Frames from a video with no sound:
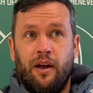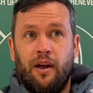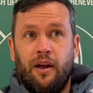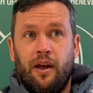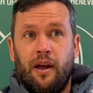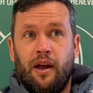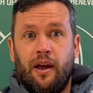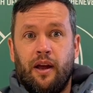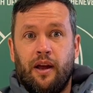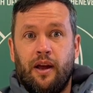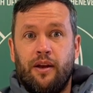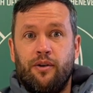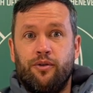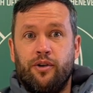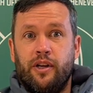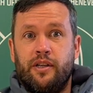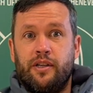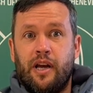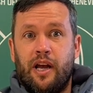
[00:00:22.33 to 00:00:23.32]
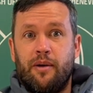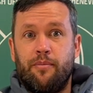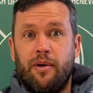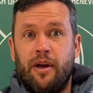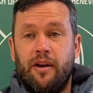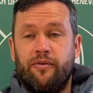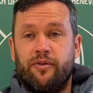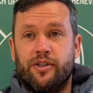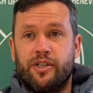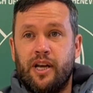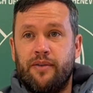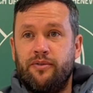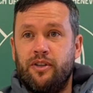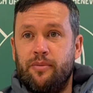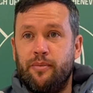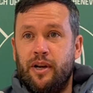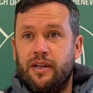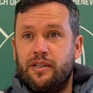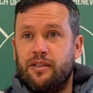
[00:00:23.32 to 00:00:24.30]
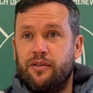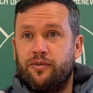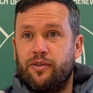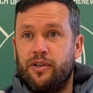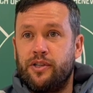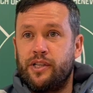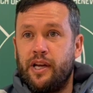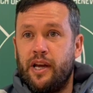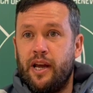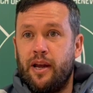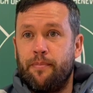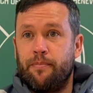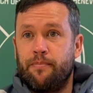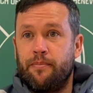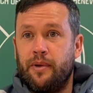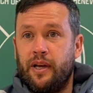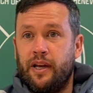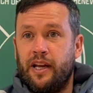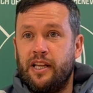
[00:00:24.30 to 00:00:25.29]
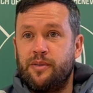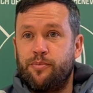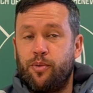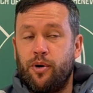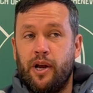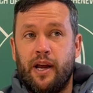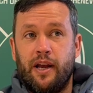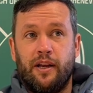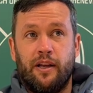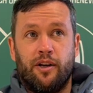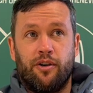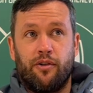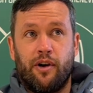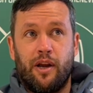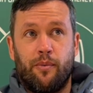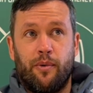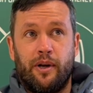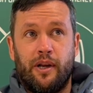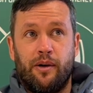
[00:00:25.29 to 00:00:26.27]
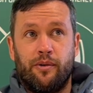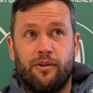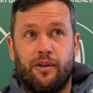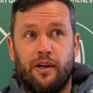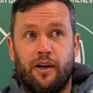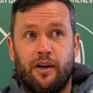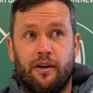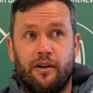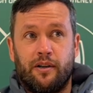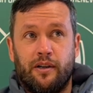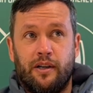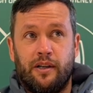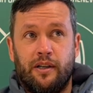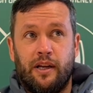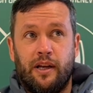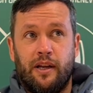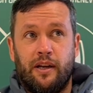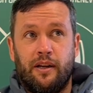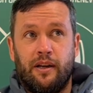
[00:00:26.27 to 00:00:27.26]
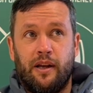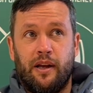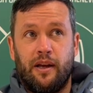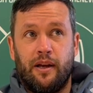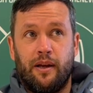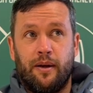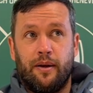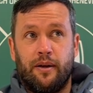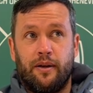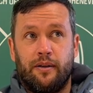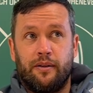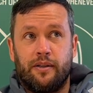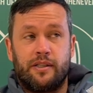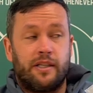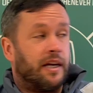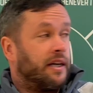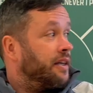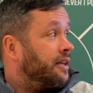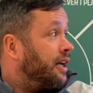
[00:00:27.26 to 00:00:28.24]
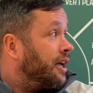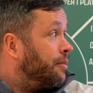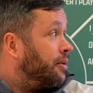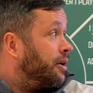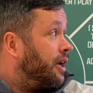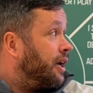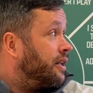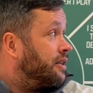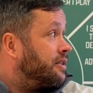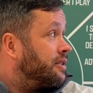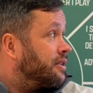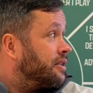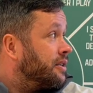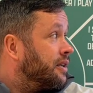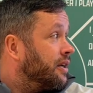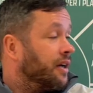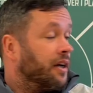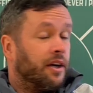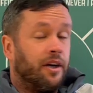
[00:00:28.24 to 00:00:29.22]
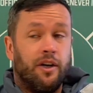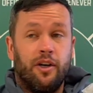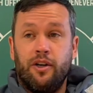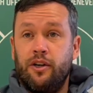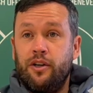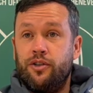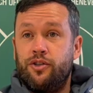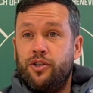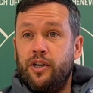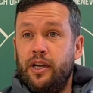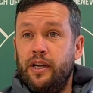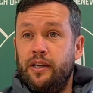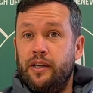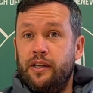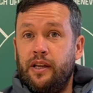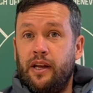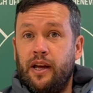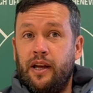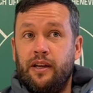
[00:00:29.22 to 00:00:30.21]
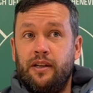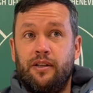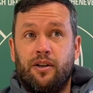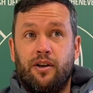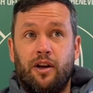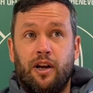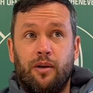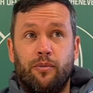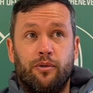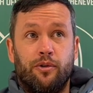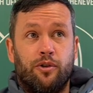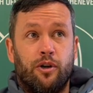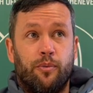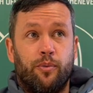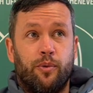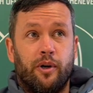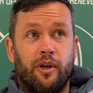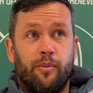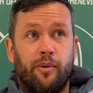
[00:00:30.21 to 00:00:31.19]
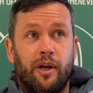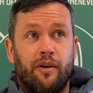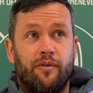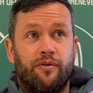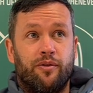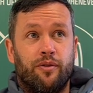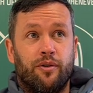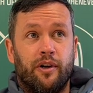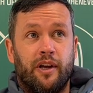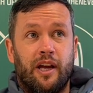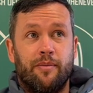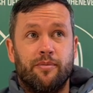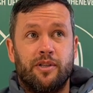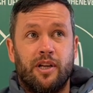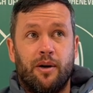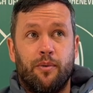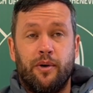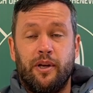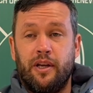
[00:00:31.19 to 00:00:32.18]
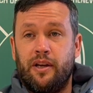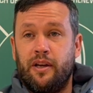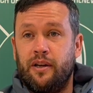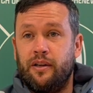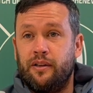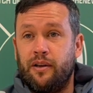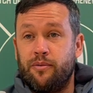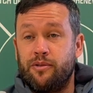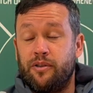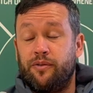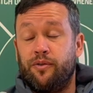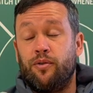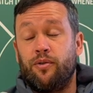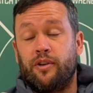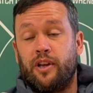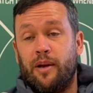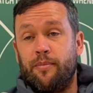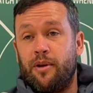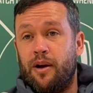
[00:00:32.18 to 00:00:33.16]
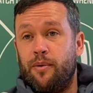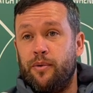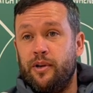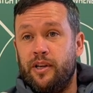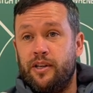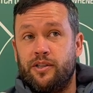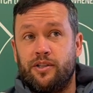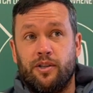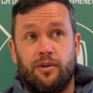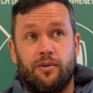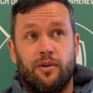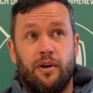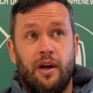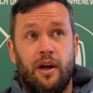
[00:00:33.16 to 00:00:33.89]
had only 10 men for 70 minutes the first game against Bray. They had a great win out there, and then the second game against Treaty, they had the Collingwood Cup where they played 4 games that week. That was the 4th game that week, so